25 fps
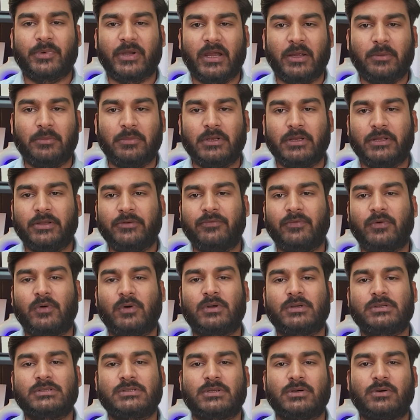primarily
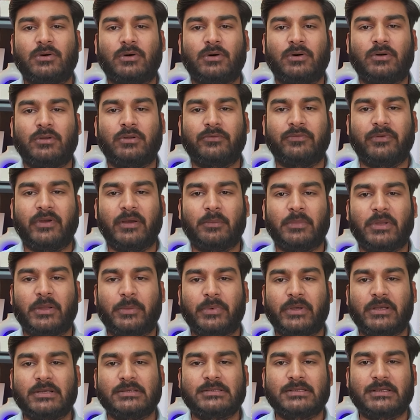focused on
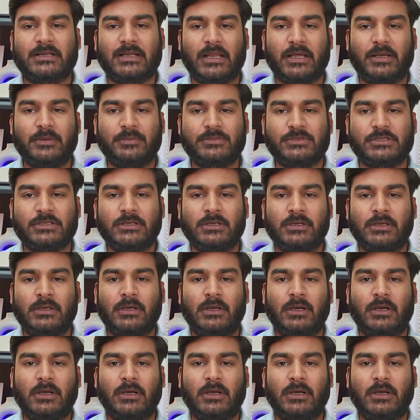family-based claims,